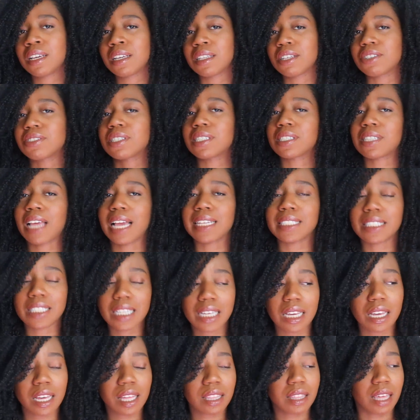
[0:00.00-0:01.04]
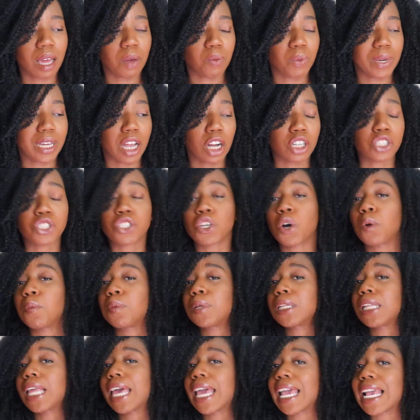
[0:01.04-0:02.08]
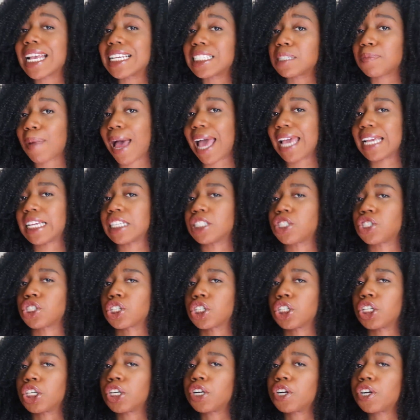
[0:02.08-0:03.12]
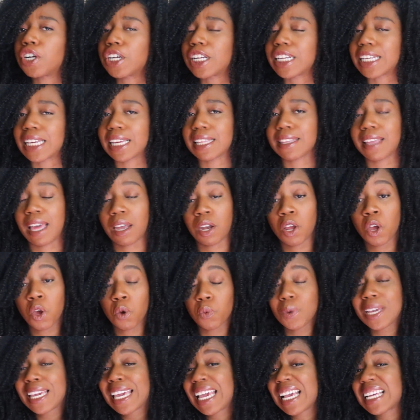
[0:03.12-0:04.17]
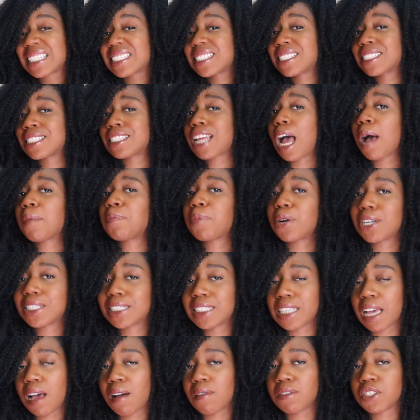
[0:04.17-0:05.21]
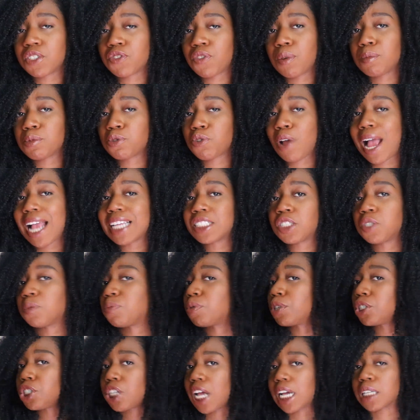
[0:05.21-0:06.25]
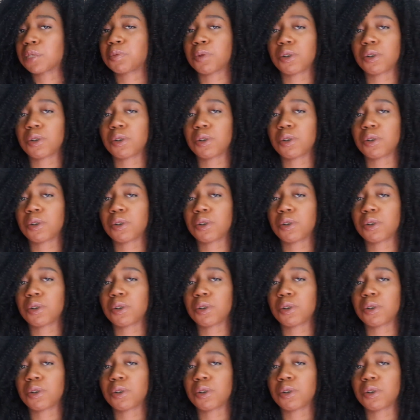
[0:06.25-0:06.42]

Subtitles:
There's this idea that we are so plagued by insecurity that we can't stop ourselves from trying to project